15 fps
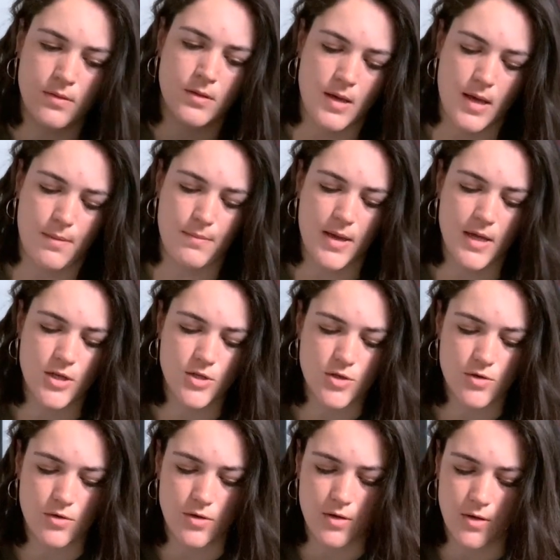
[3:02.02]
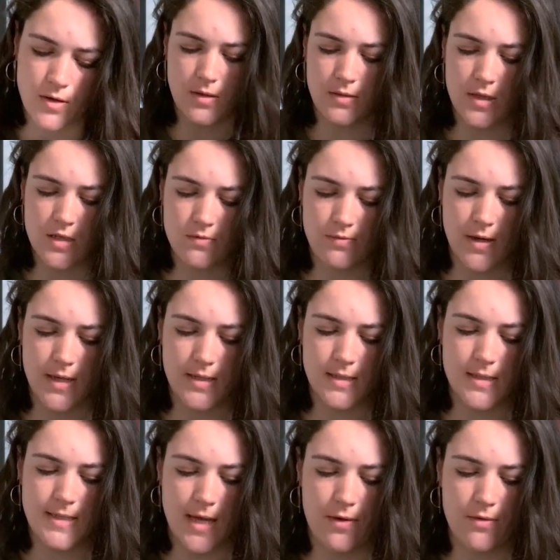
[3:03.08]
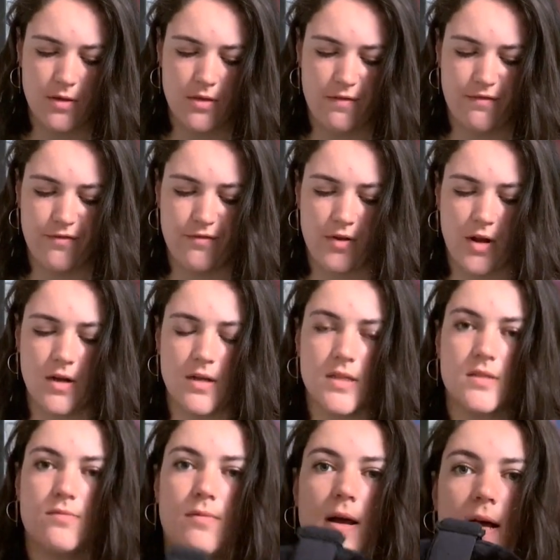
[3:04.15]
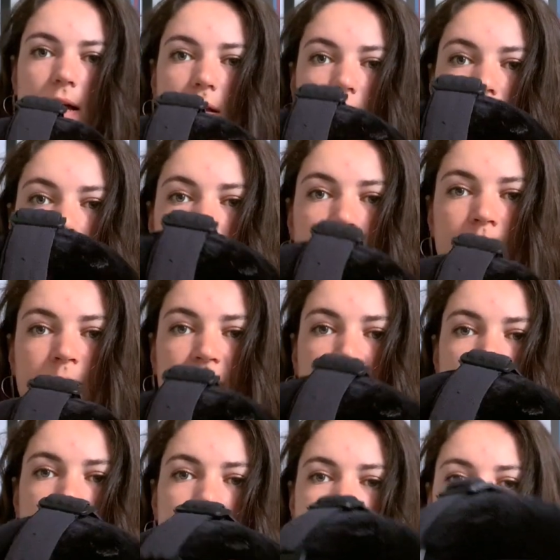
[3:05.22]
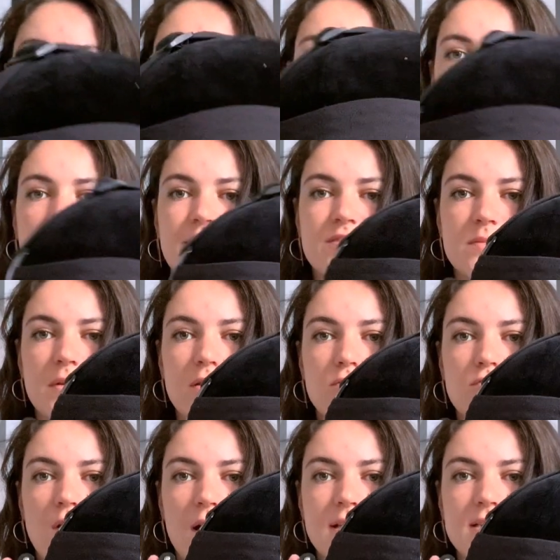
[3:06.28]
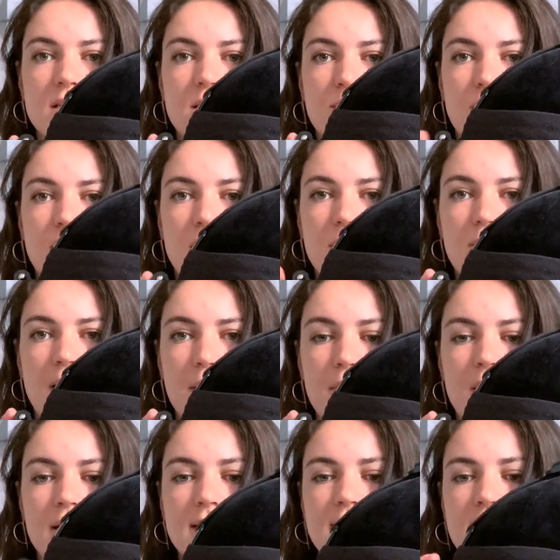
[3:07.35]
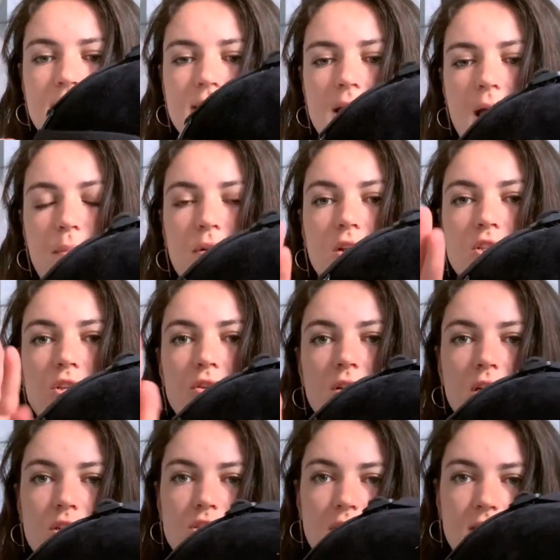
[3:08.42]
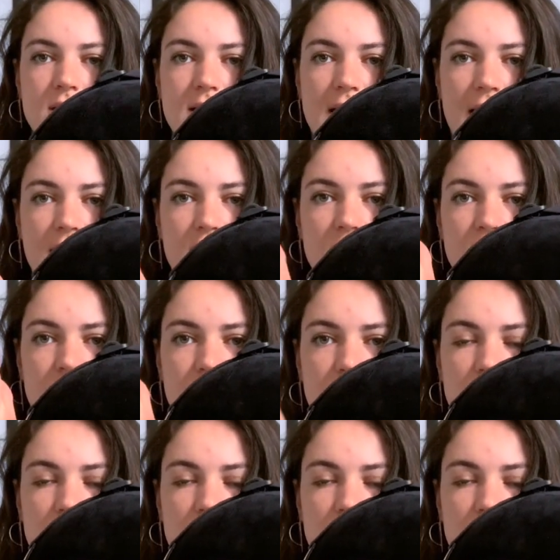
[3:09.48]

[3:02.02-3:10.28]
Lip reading: and make sure these rings are down at the front as well. It doesn't have to be right at the bottom like mine sits there, because you can adjust the angle of the